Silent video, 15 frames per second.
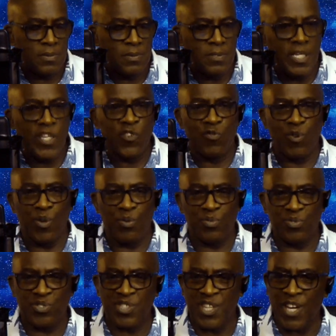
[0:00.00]

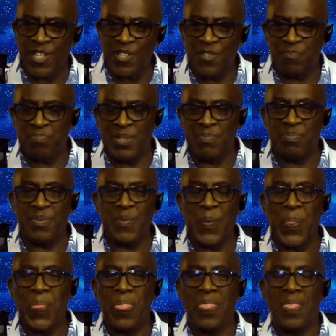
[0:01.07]
Negroes, colored people,